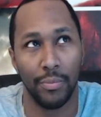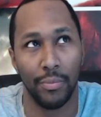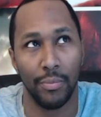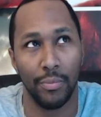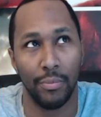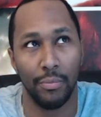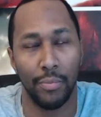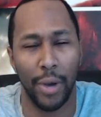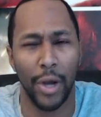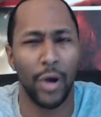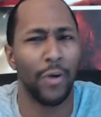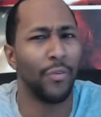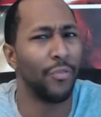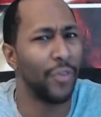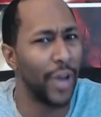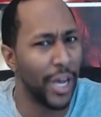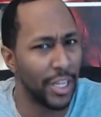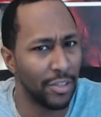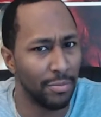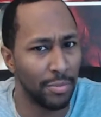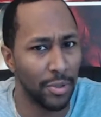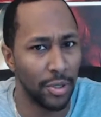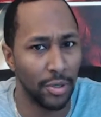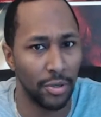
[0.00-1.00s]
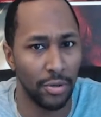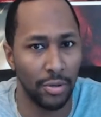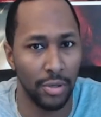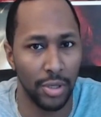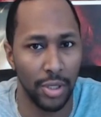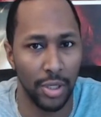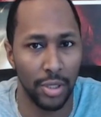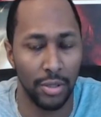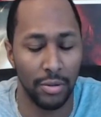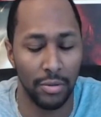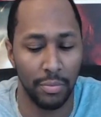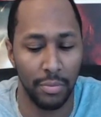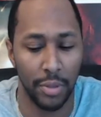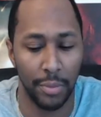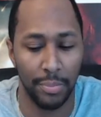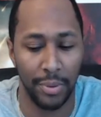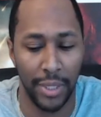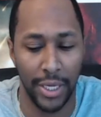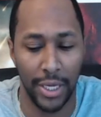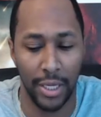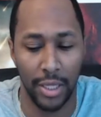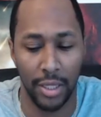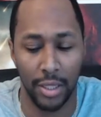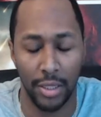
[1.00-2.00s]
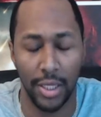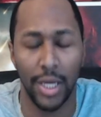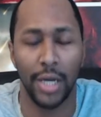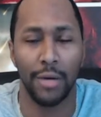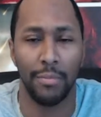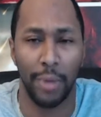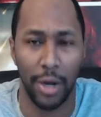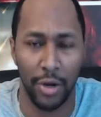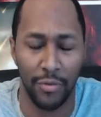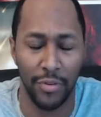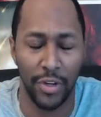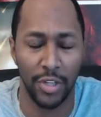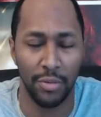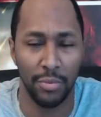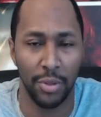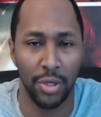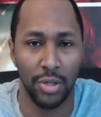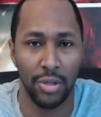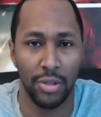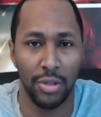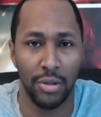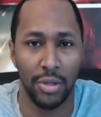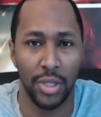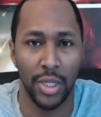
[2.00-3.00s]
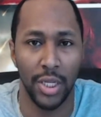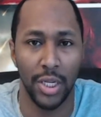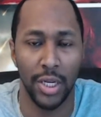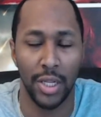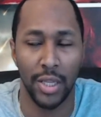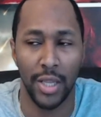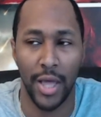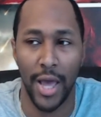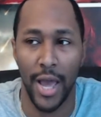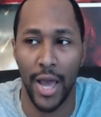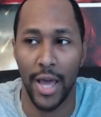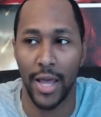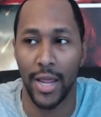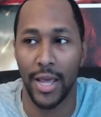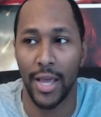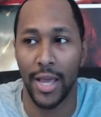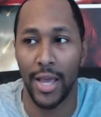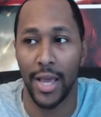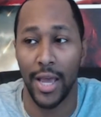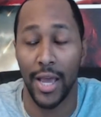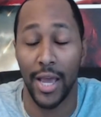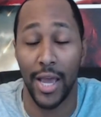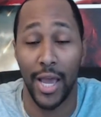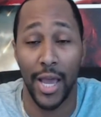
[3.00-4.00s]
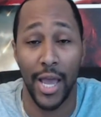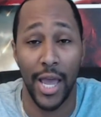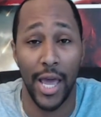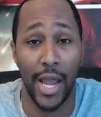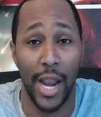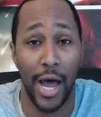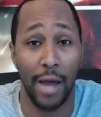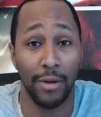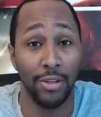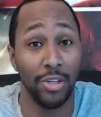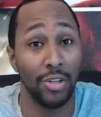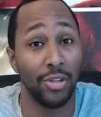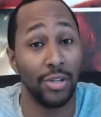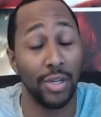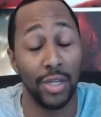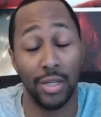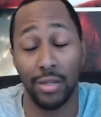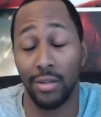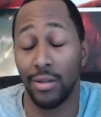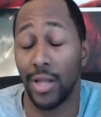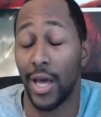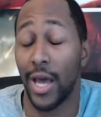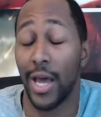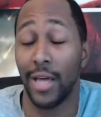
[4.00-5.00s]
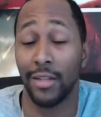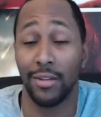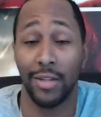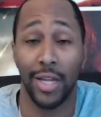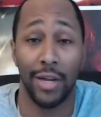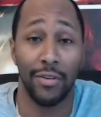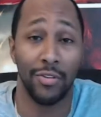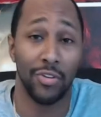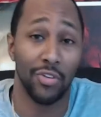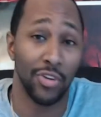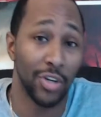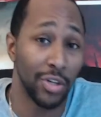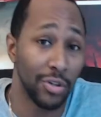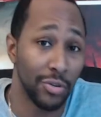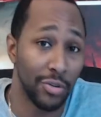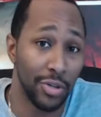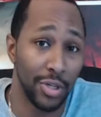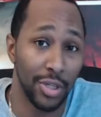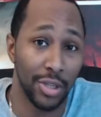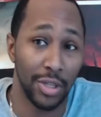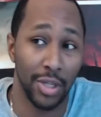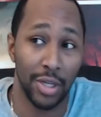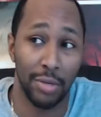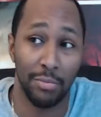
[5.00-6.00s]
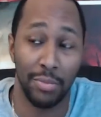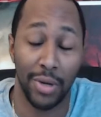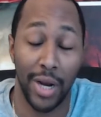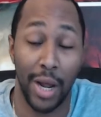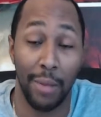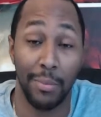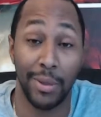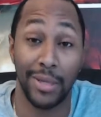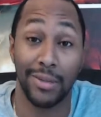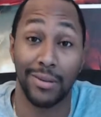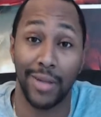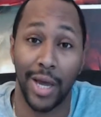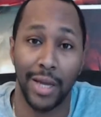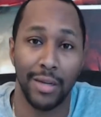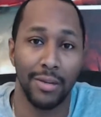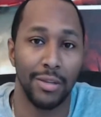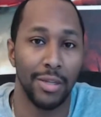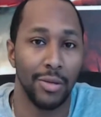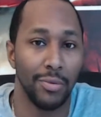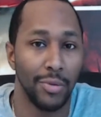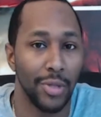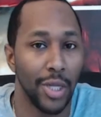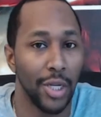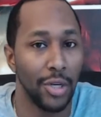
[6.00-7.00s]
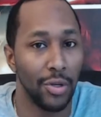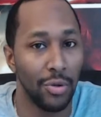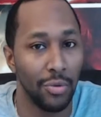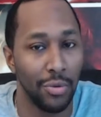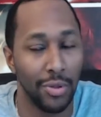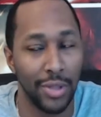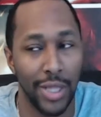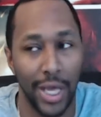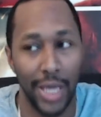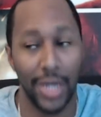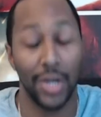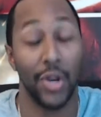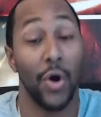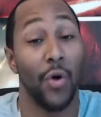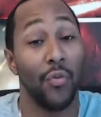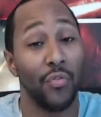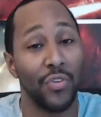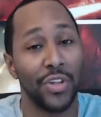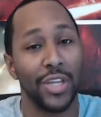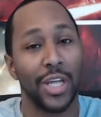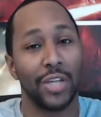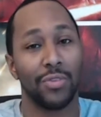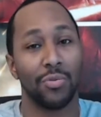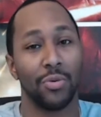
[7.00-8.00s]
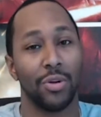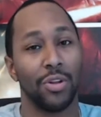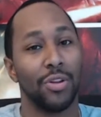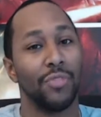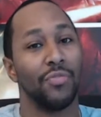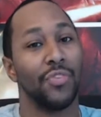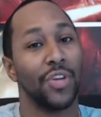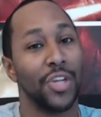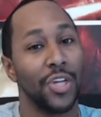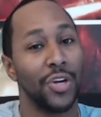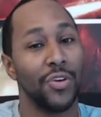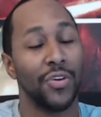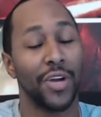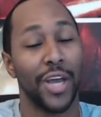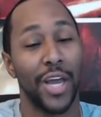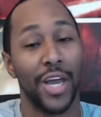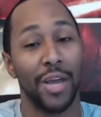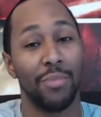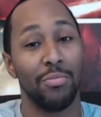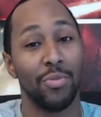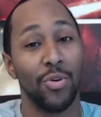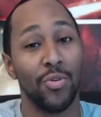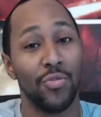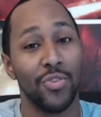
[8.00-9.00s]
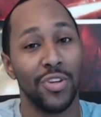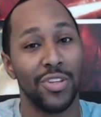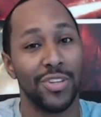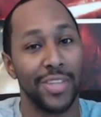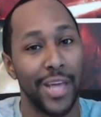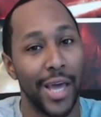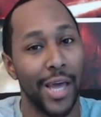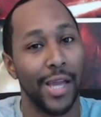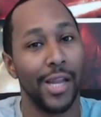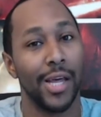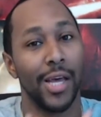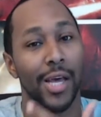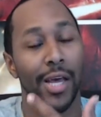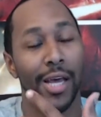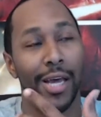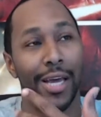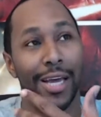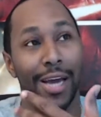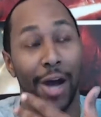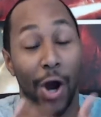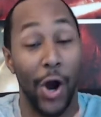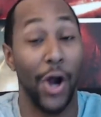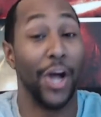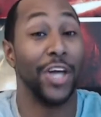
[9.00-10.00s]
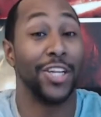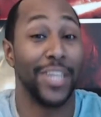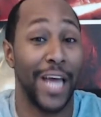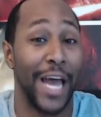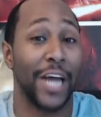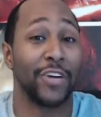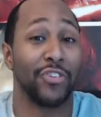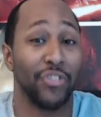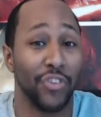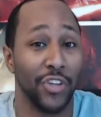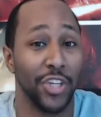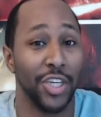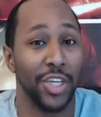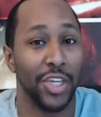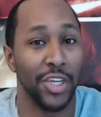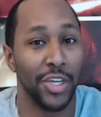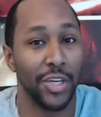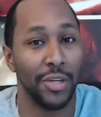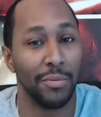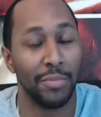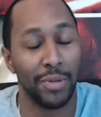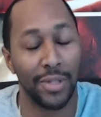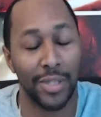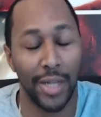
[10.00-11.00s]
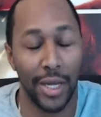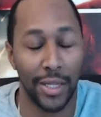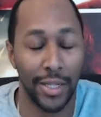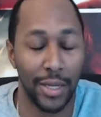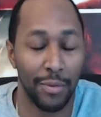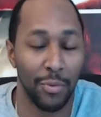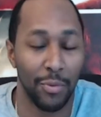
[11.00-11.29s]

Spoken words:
Michael Fassbender is playing. Yeah, Michael Fassbender is the lead in that, and that hasn't had a trailer or anything, but I'm excited to see what they do with that, and hopefully that's one of the video game movies that are actually good besides like